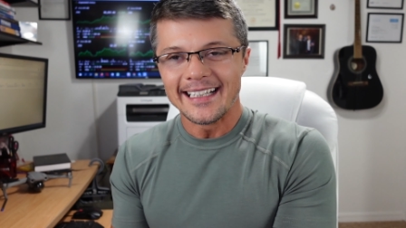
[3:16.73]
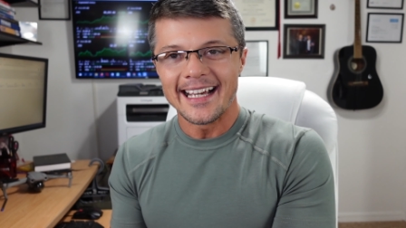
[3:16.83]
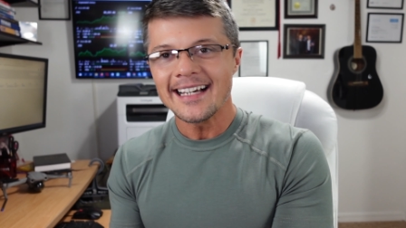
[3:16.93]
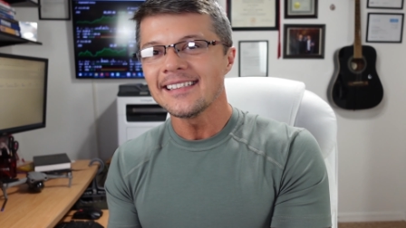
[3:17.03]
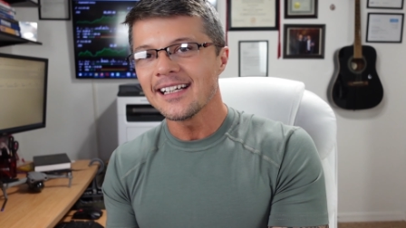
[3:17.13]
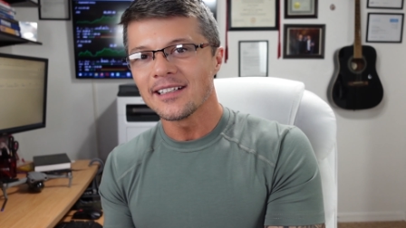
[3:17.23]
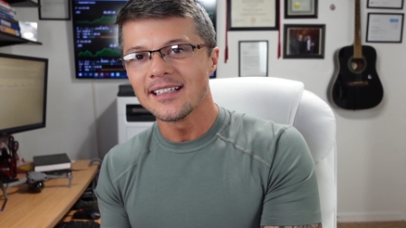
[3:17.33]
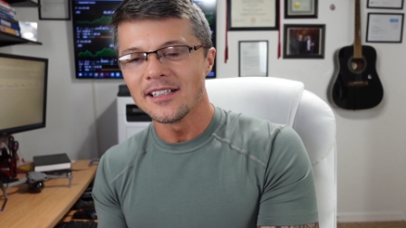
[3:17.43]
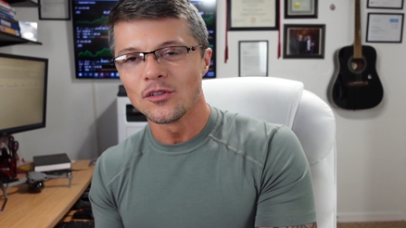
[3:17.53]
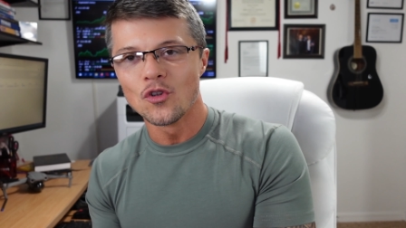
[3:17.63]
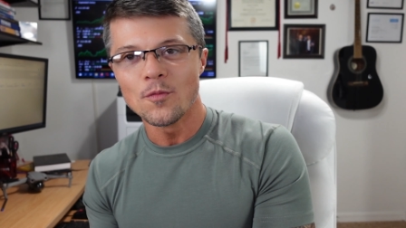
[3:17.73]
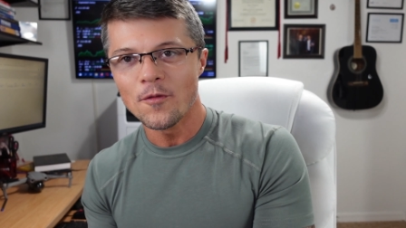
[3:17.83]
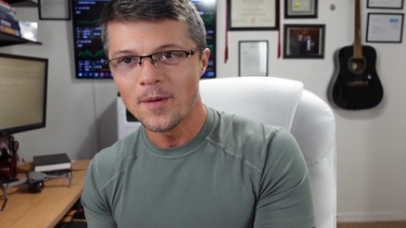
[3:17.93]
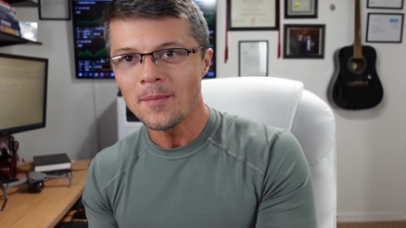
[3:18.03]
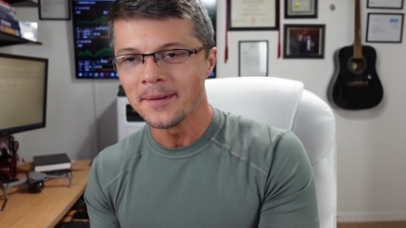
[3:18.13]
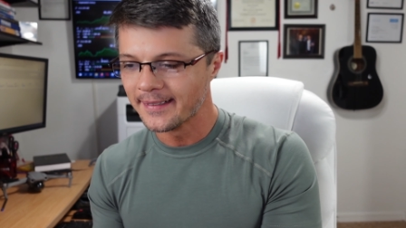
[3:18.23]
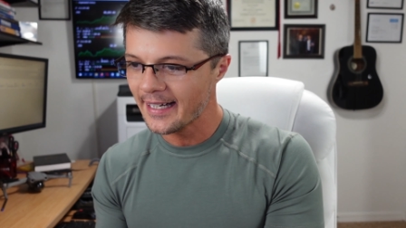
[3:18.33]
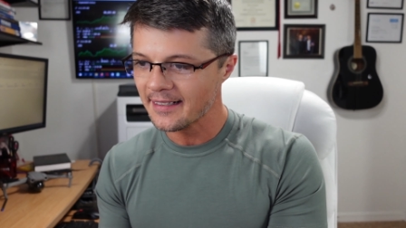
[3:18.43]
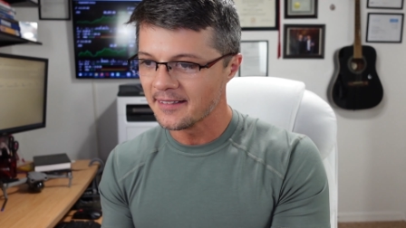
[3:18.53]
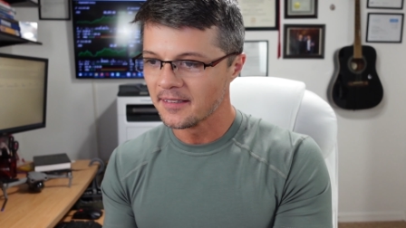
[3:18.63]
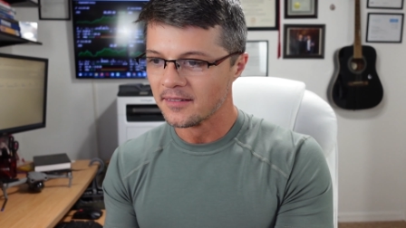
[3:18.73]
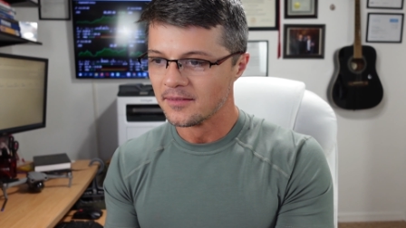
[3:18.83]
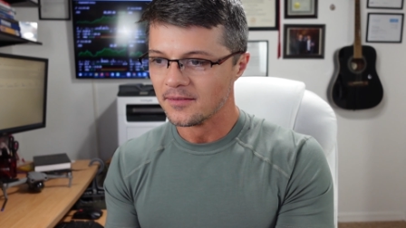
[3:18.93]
It has that little group of people that